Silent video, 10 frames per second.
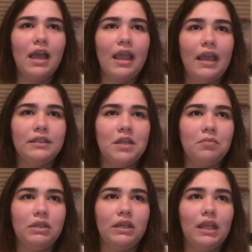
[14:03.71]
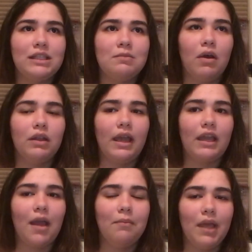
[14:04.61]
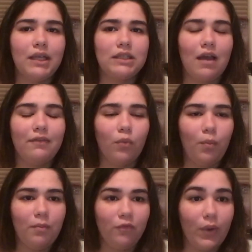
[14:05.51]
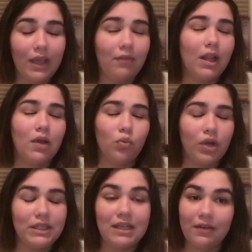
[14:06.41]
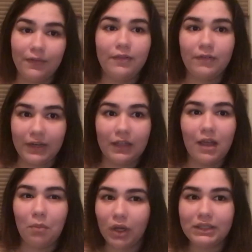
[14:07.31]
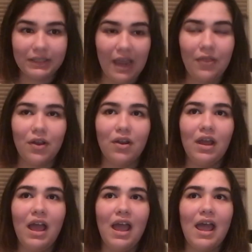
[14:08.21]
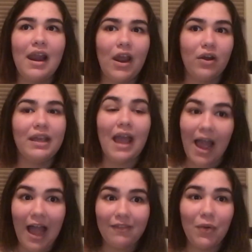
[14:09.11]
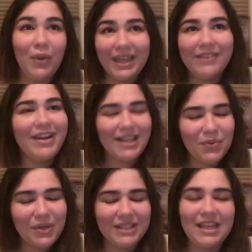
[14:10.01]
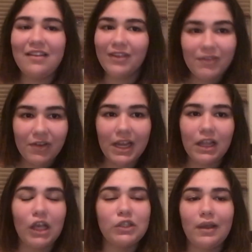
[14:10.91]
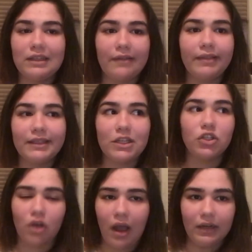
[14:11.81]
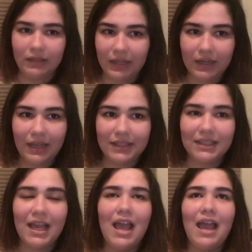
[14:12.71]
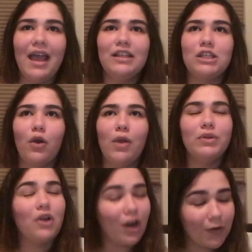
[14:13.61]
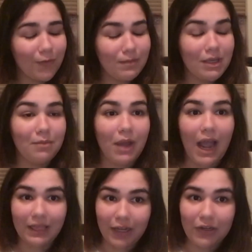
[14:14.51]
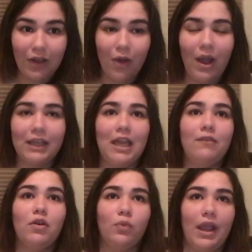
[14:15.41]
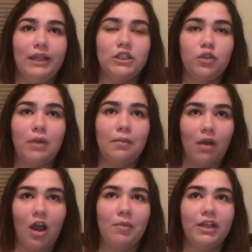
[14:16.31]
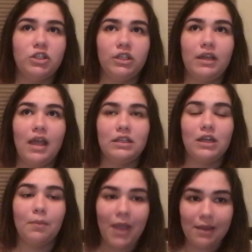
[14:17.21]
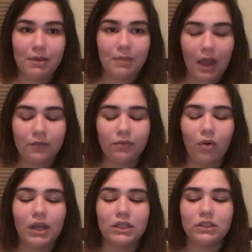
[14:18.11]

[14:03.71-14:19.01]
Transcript: And to me, it smelled like a mix of Wicked Vanilla Woods and Viva Vanilla put together. And I already have Wicked Vanilla Woods and Viva Vanilla, so I definitely did not need it. And so it was hard for me, but I let it go. I gave it away to my mom, and she ended up paying me back for it.